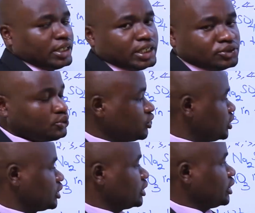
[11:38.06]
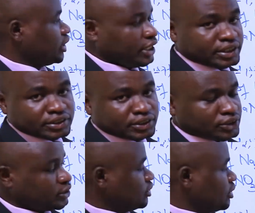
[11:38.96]
does not
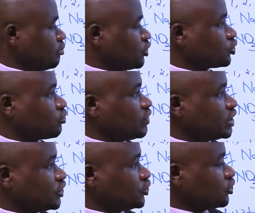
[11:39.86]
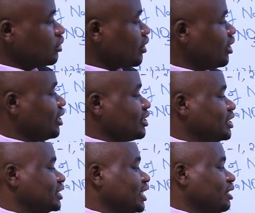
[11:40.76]
exist because of that reason,
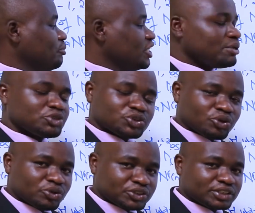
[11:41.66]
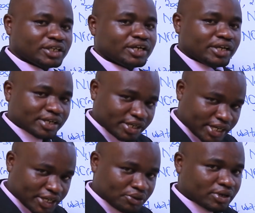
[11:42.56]
that aluminium salts
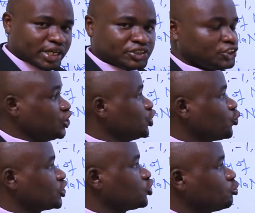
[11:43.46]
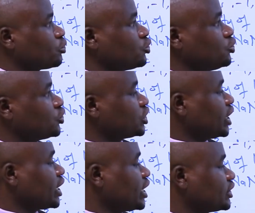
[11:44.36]
hydrolyze in water to produce
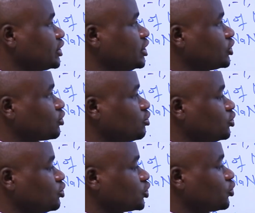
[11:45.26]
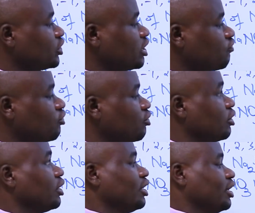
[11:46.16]
an acidic solution. So therefore,
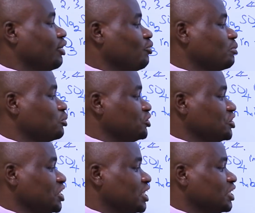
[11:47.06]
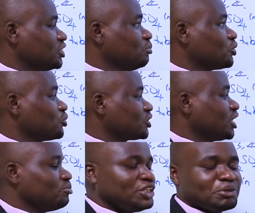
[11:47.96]
we are putting here a dash because
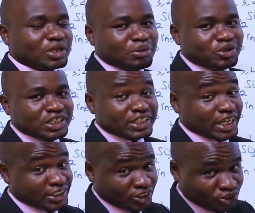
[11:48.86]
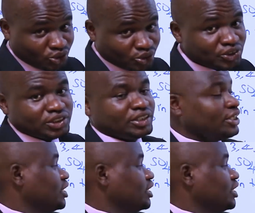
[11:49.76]
aluminium carbonate as a salt